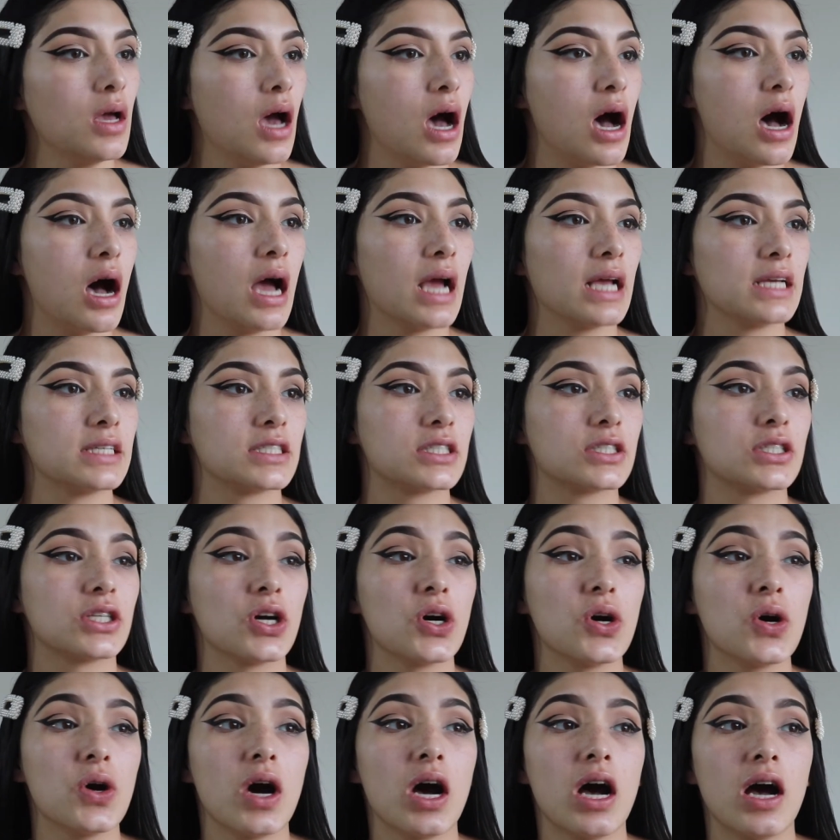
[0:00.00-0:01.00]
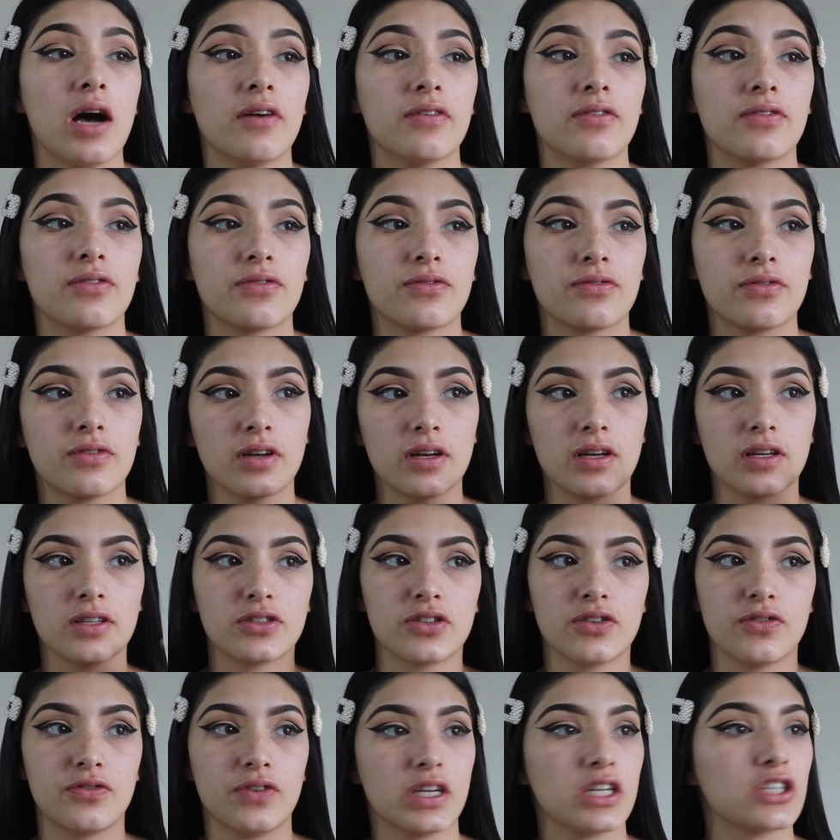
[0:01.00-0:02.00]
I still have
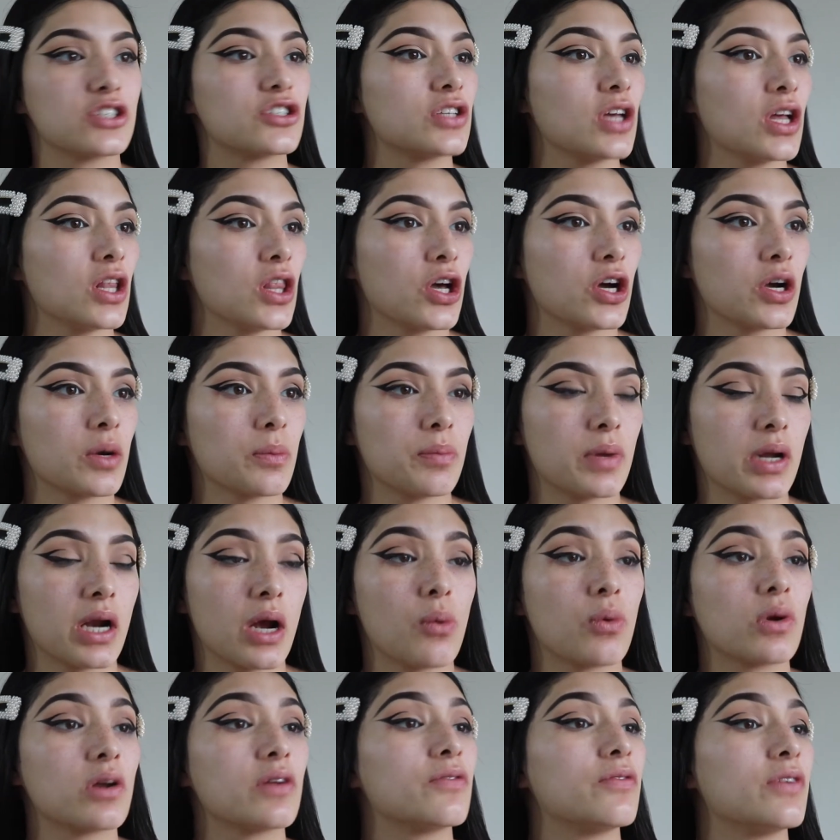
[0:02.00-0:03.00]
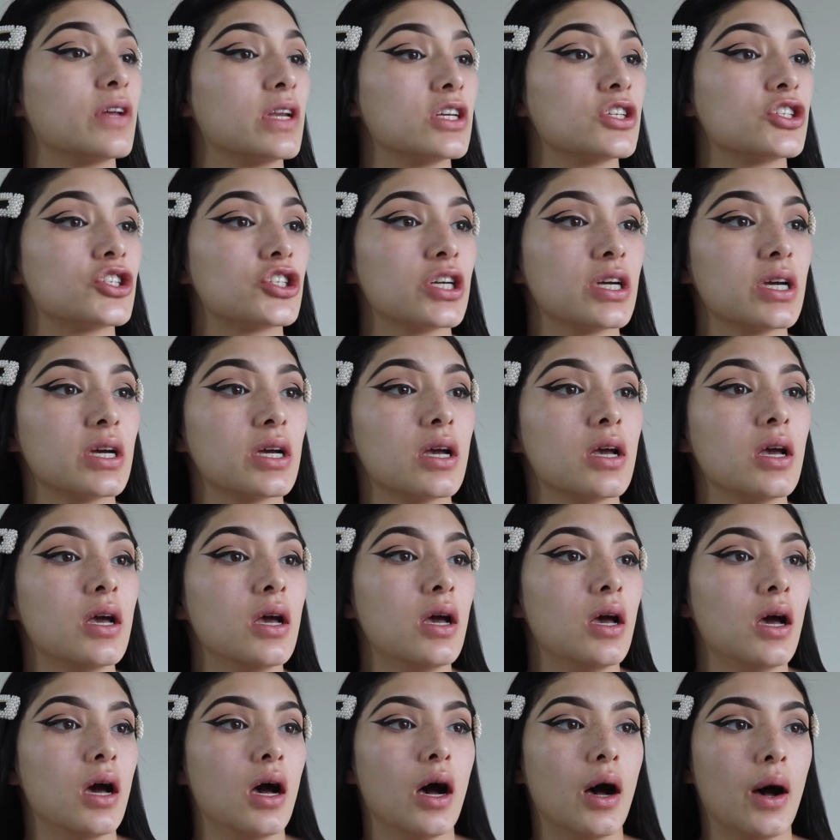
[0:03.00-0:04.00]
to finish the look, but I wanna finish it
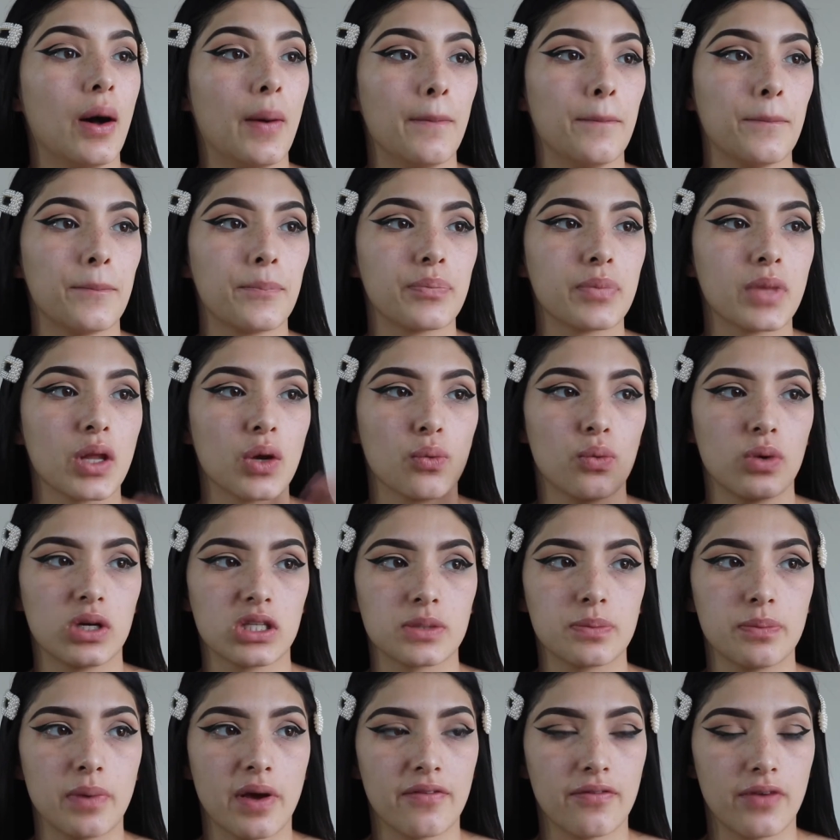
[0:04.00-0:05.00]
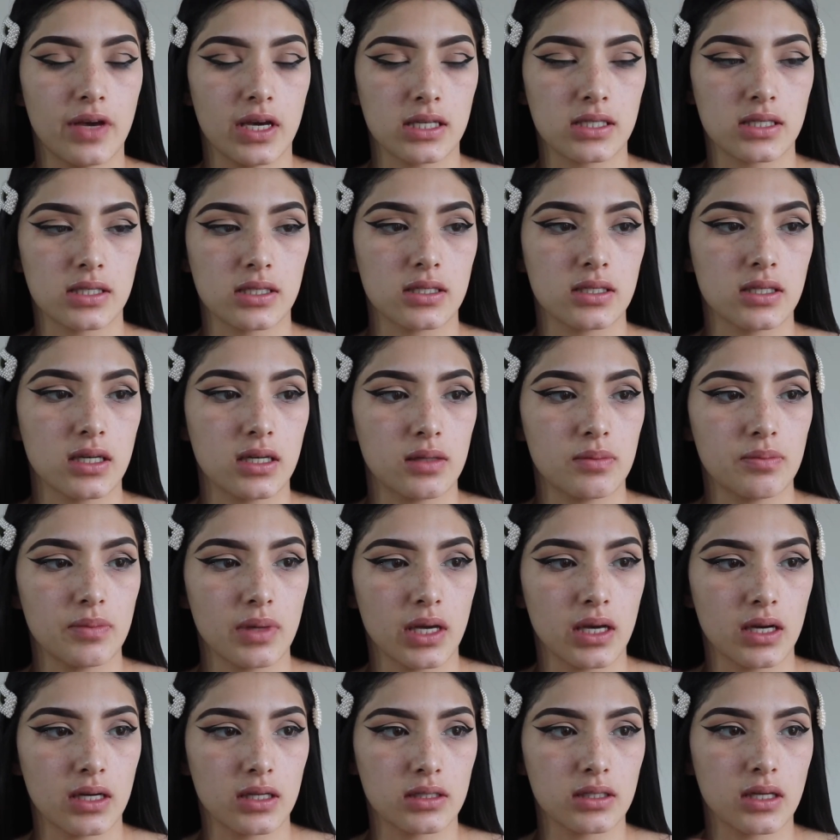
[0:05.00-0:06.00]
once my face is done,
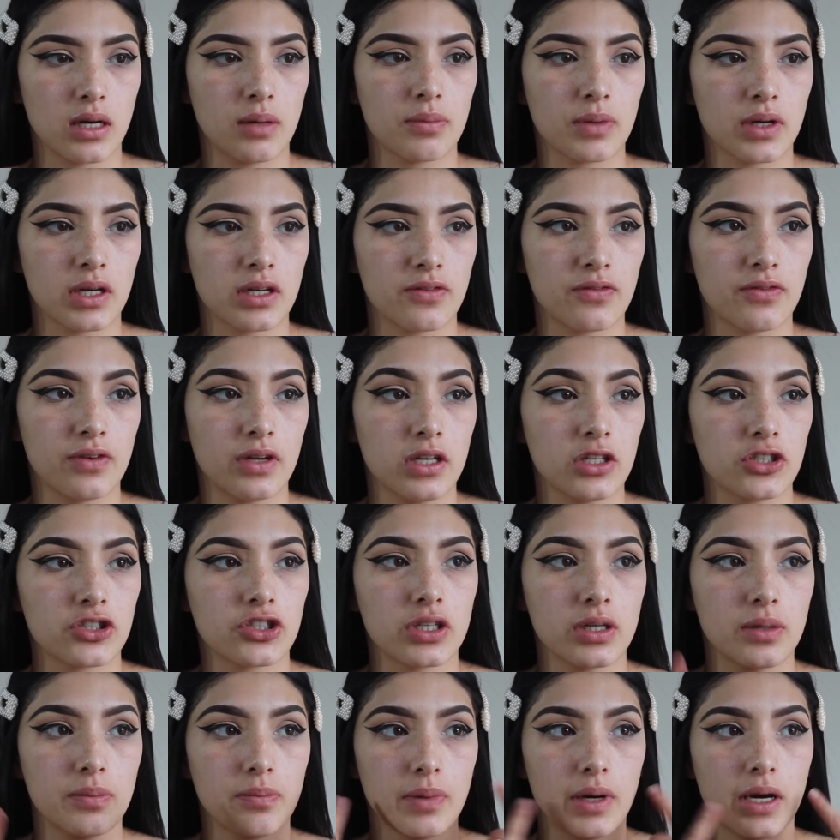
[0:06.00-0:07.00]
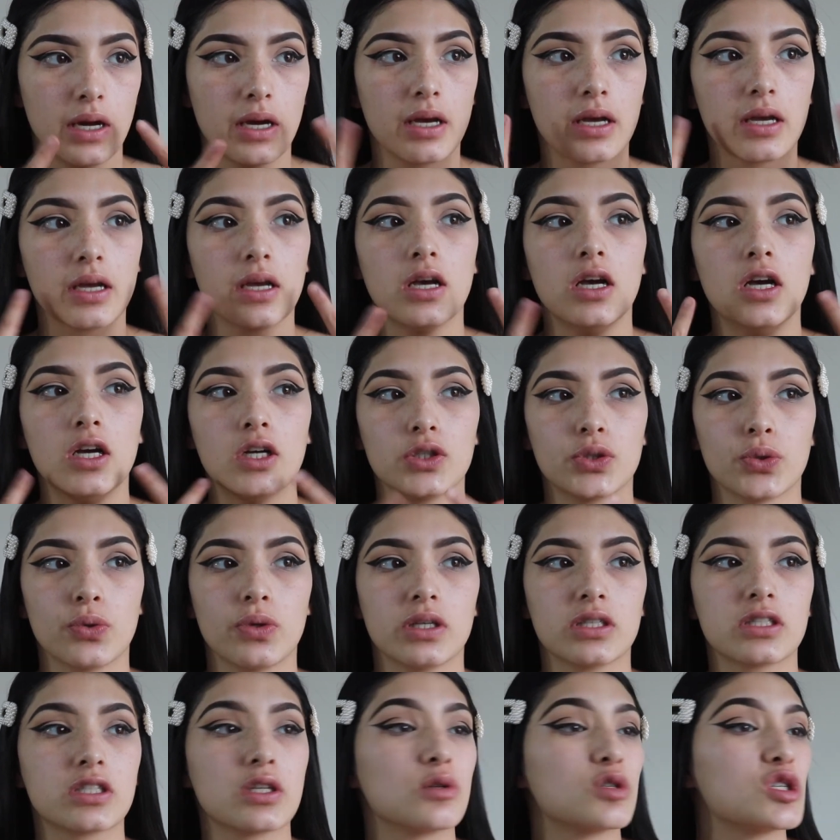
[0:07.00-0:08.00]
because I'm gonna finish it by
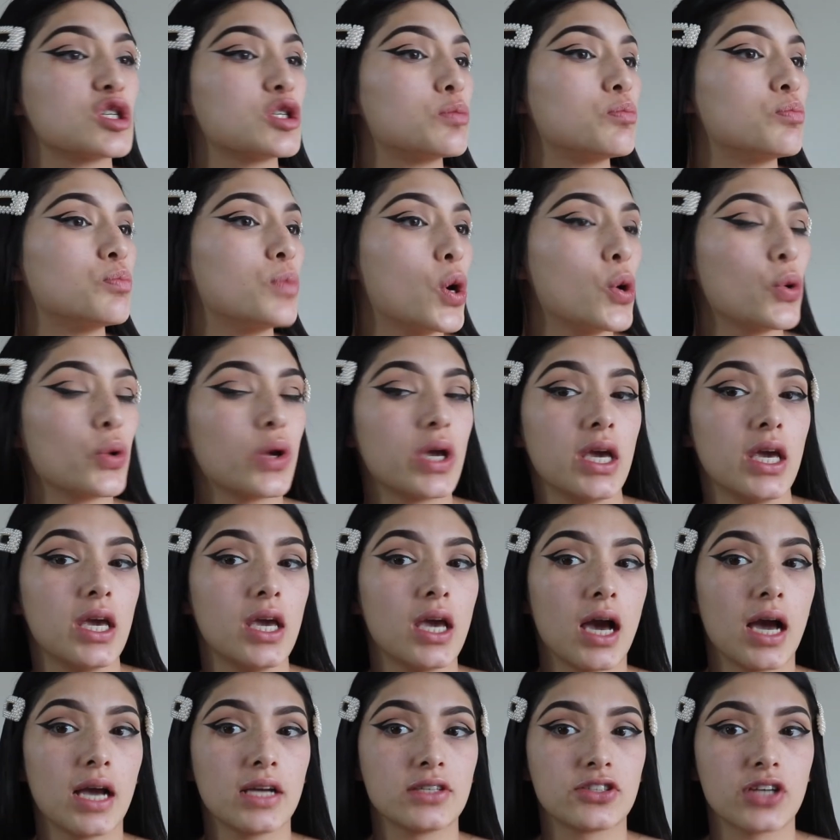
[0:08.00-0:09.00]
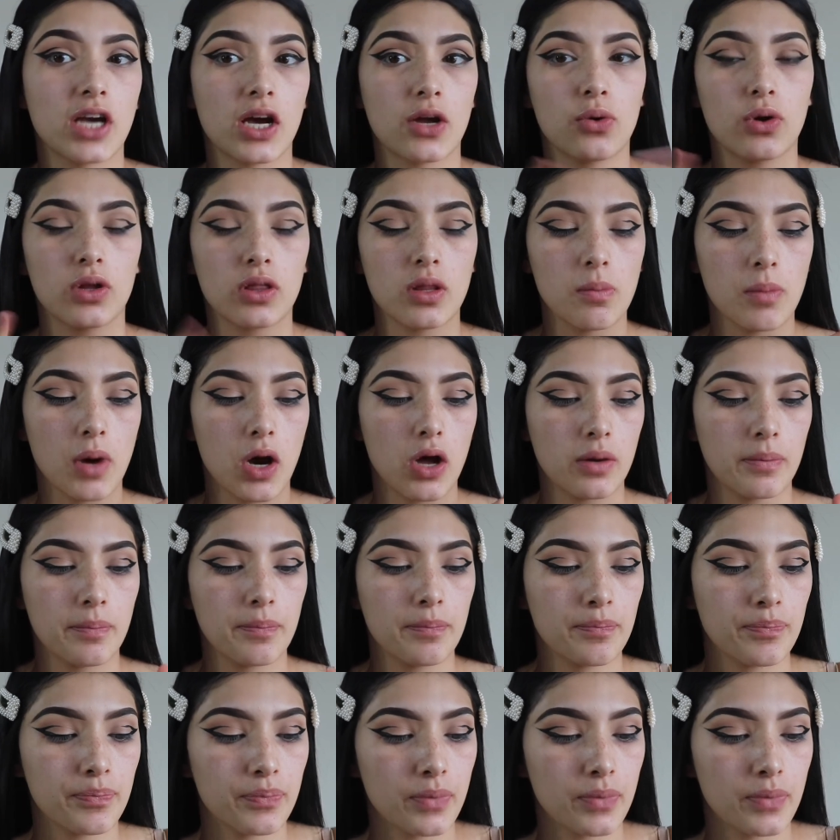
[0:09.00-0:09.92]
doing some smoky eyeshadow on the bottom.